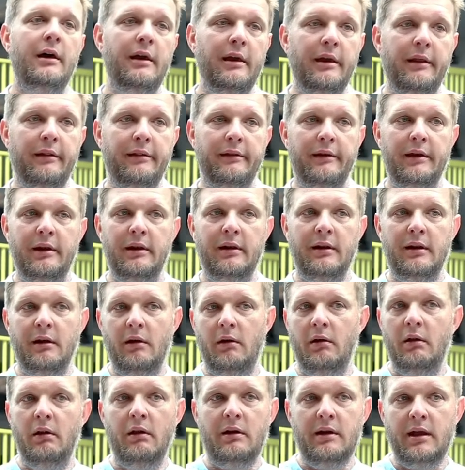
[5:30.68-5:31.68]
in
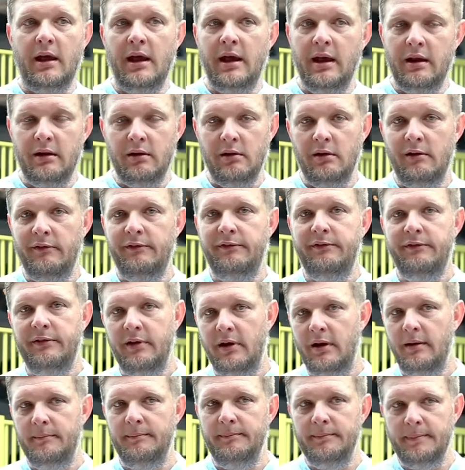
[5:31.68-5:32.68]
all kind of
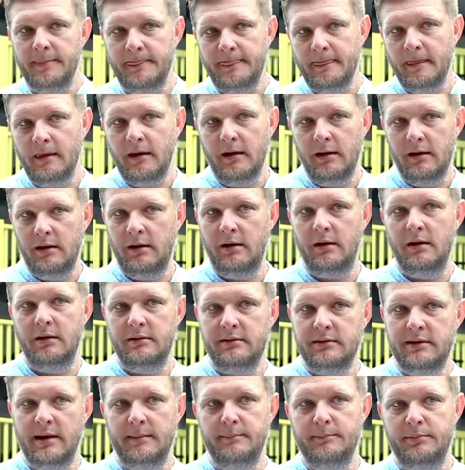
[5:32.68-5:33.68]

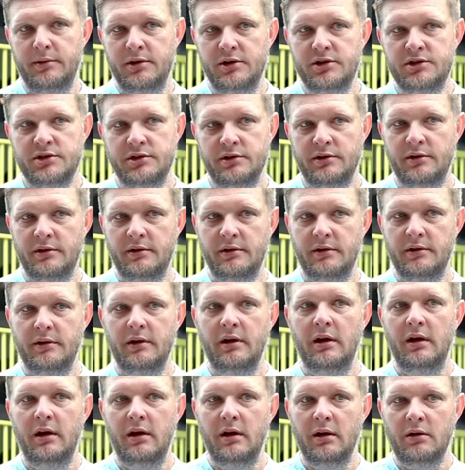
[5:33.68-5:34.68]

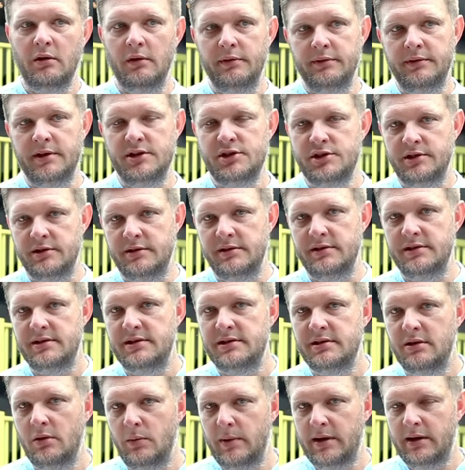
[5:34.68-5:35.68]
temperature
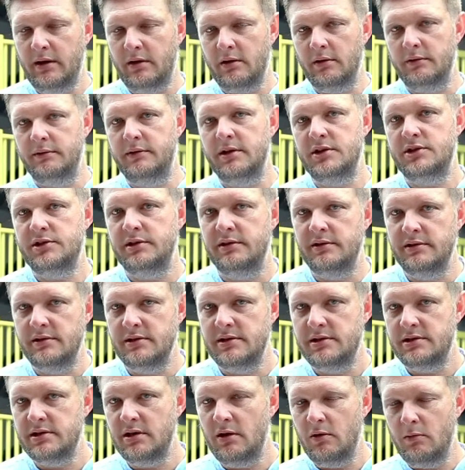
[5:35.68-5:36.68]
conditions, weather
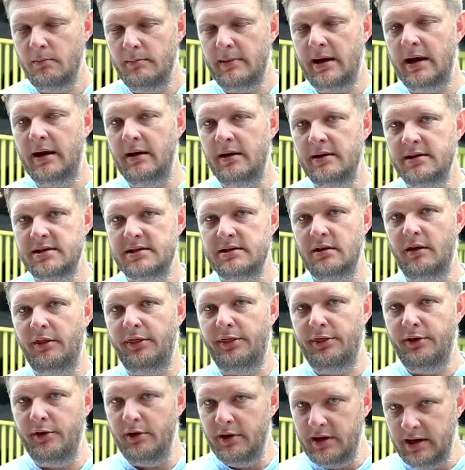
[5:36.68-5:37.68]
conditions, so minus
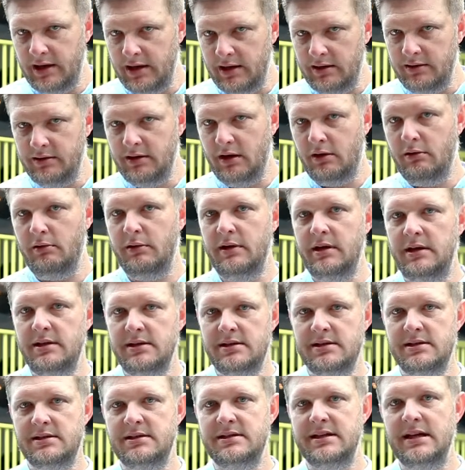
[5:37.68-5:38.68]
30
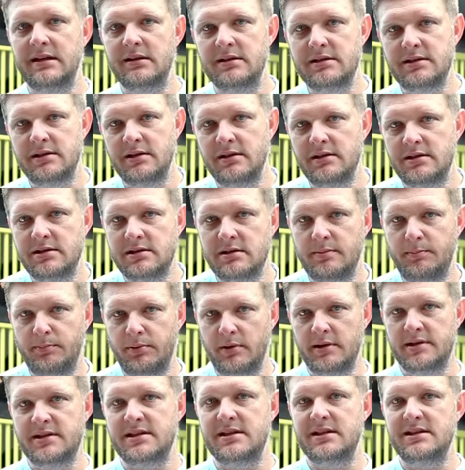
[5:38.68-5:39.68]
degrees Celsius
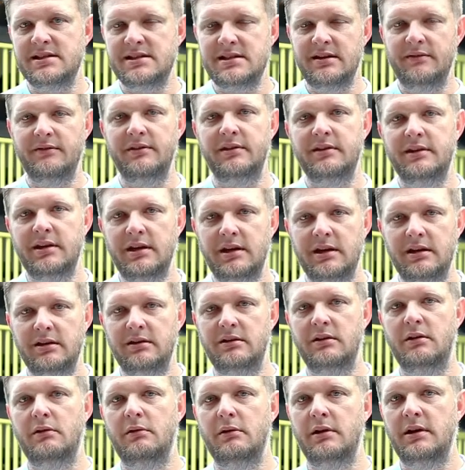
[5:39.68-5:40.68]
plus
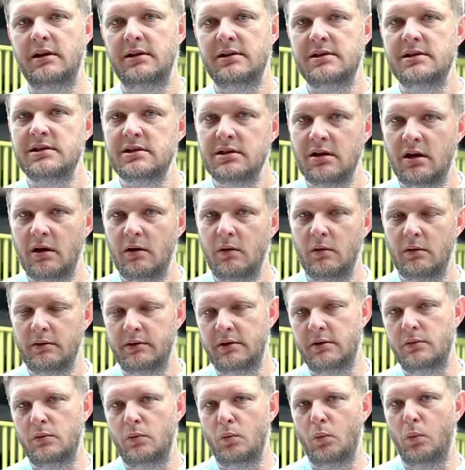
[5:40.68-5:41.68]
70 degrees. So
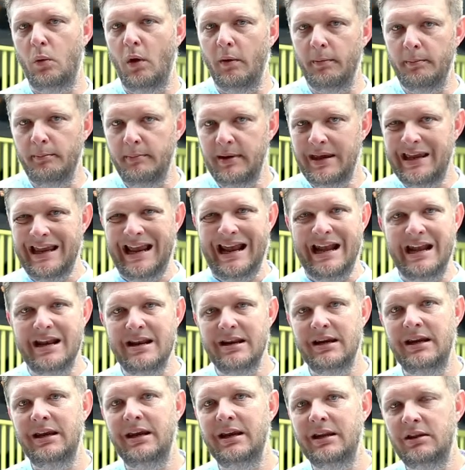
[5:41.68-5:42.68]
there won't be a
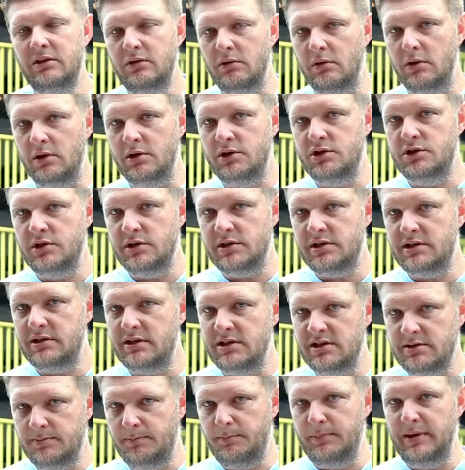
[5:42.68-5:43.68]
need to adjust
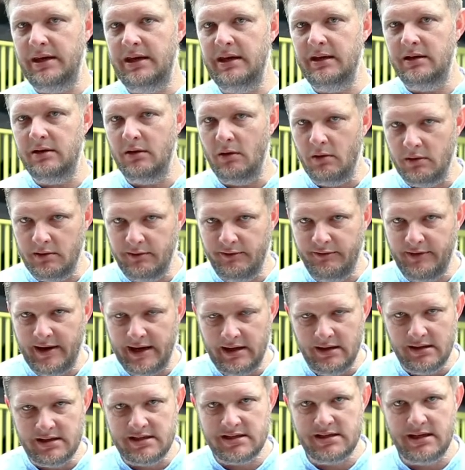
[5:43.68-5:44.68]
the speed or the
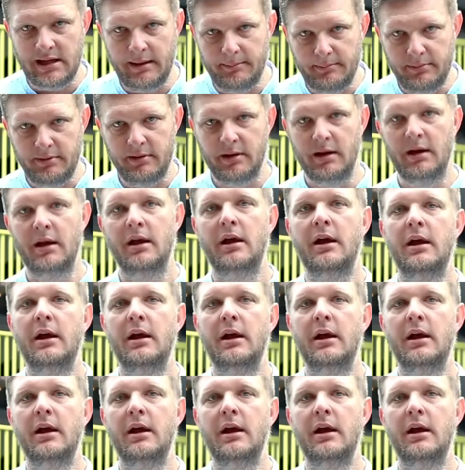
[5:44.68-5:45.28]
final snap.